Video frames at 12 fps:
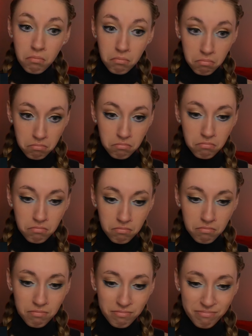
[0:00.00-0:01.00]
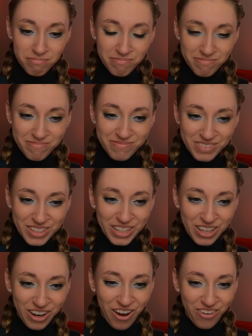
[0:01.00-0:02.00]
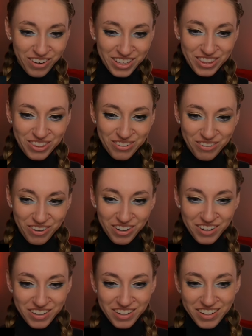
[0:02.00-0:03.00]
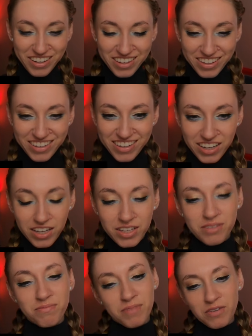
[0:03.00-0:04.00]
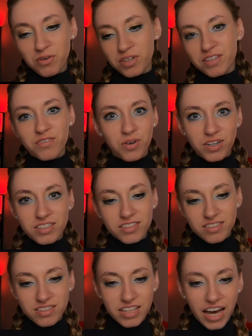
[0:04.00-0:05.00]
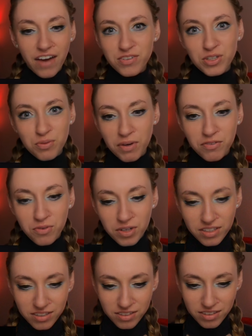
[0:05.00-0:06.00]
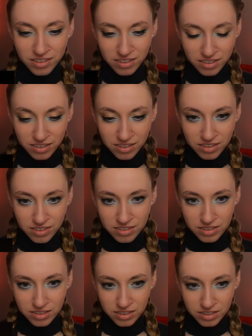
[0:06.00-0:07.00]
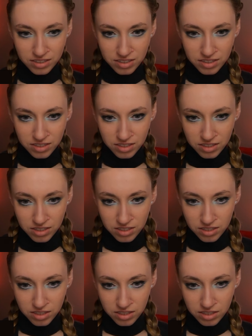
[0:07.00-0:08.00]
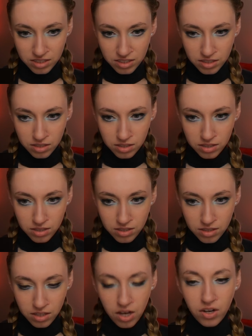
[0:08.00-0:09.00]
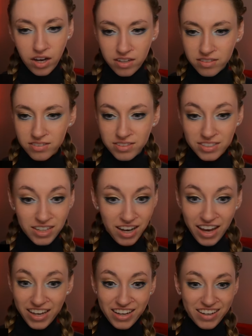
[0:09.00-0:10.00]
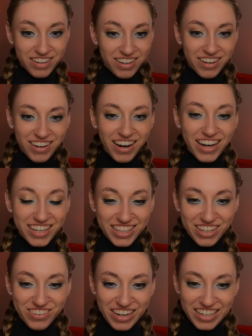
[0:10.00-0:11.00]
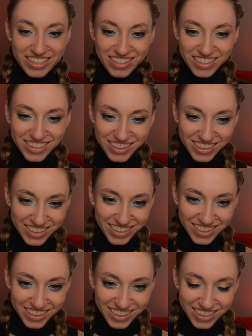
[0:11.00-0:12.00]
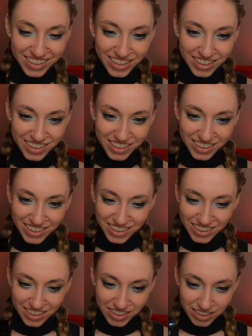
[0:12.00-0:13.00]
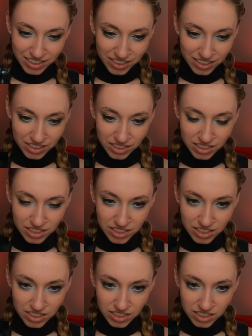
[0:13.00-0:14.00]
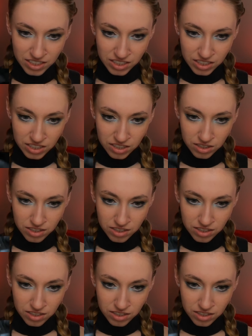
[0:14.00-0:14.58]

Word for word: Offer accepted. Great of course. They have to do me I'm here to present you with an opportunity, Barris. Okay. Hey, I got that right. Just be glad you're not a Jedi anymore.